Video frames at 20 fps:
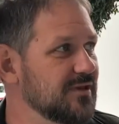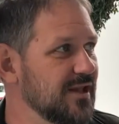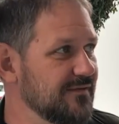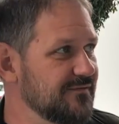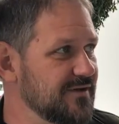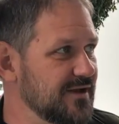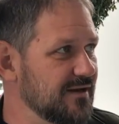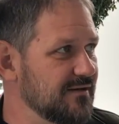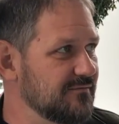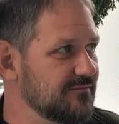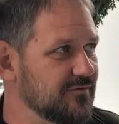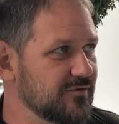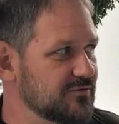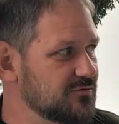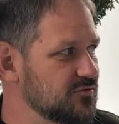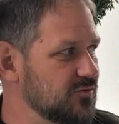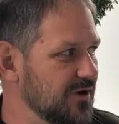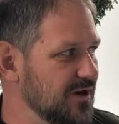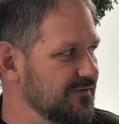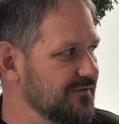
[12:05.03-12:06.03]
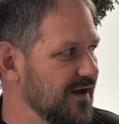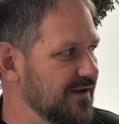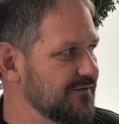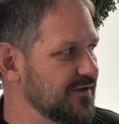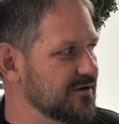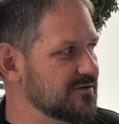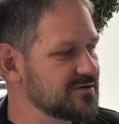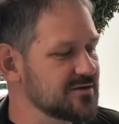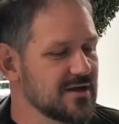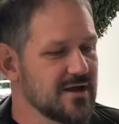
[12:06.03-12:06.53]
lived in for
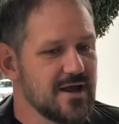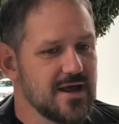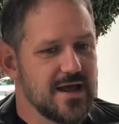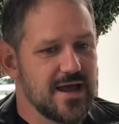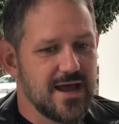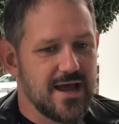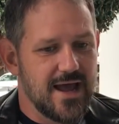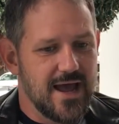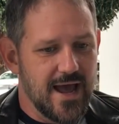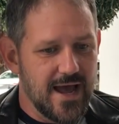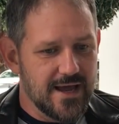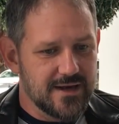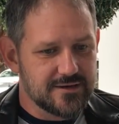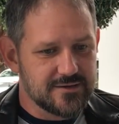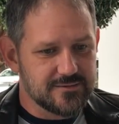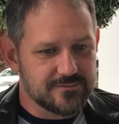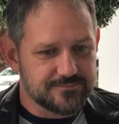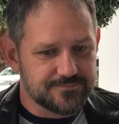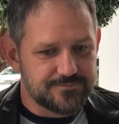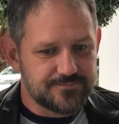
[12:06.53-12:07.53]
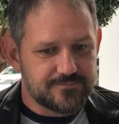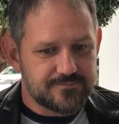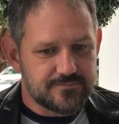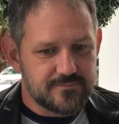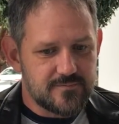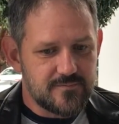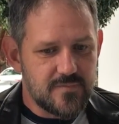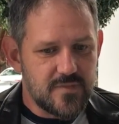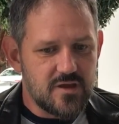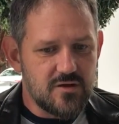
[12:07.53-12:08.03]
25 years. And
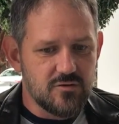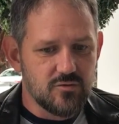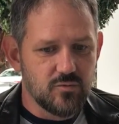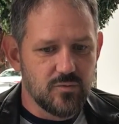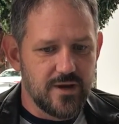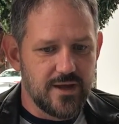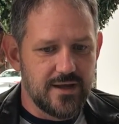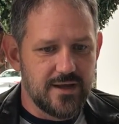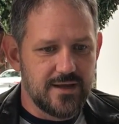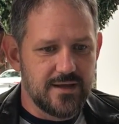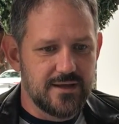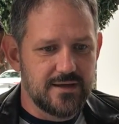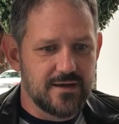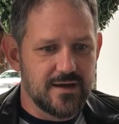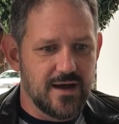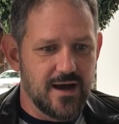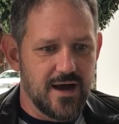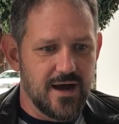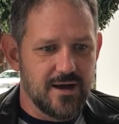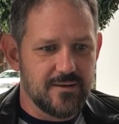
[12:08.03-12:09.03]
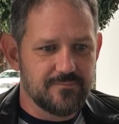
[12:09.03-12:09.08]
we